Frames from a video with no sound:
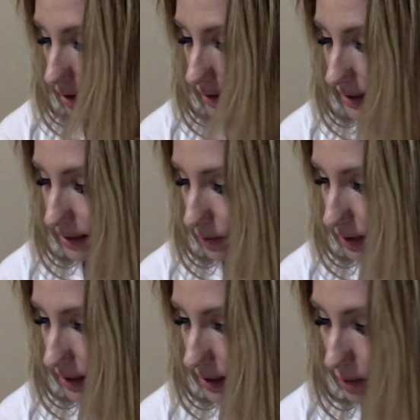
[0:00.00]
let's see, what
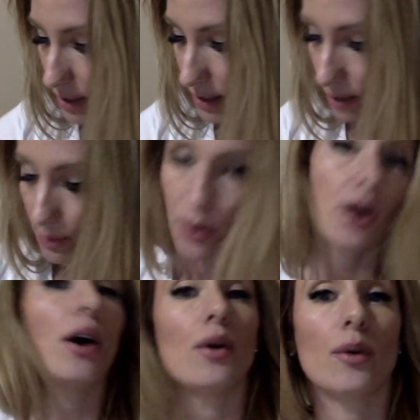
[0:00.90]
else did I want to talk about?
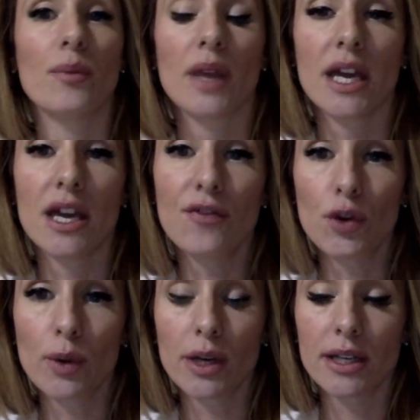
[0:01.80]
Oh, if
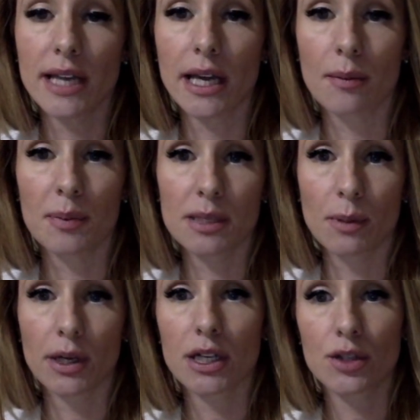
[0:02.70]
you were to take up a
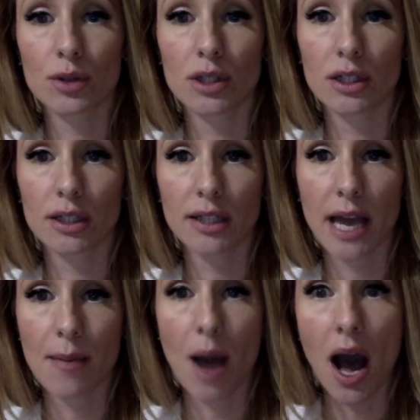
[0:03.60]
spiritual
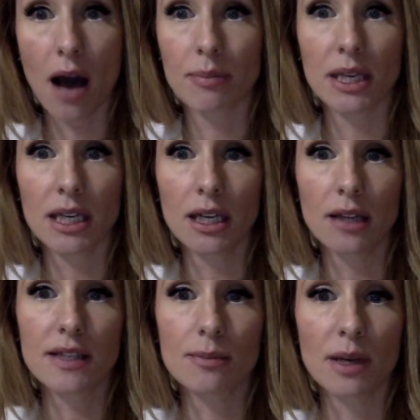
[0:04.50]
type hobby
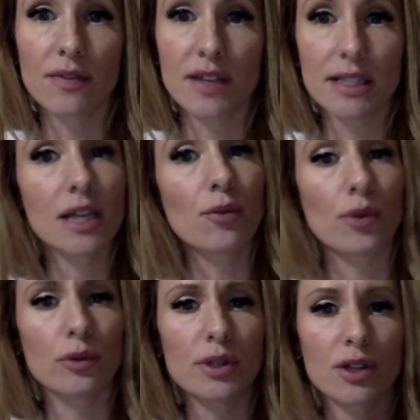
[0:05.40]
this month, they say
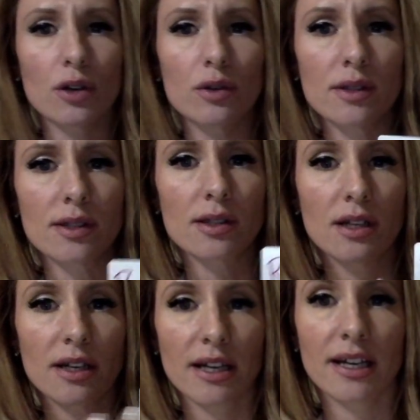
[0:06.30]
runestones
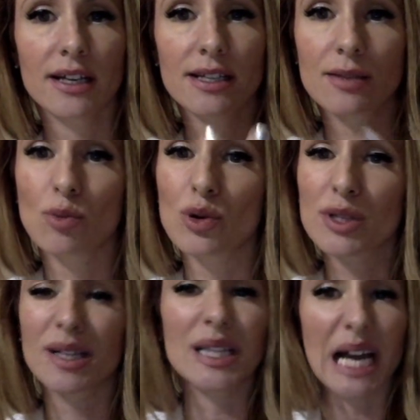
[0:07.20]
is
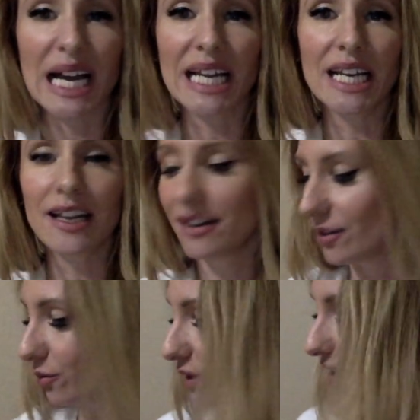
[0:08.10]
most aligned
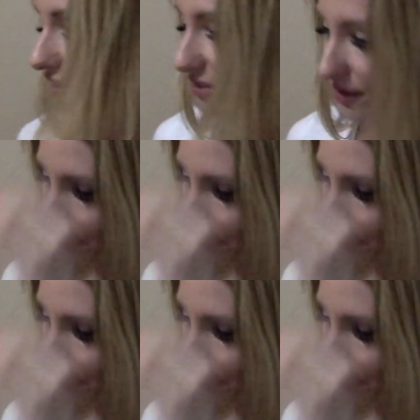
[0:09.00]
with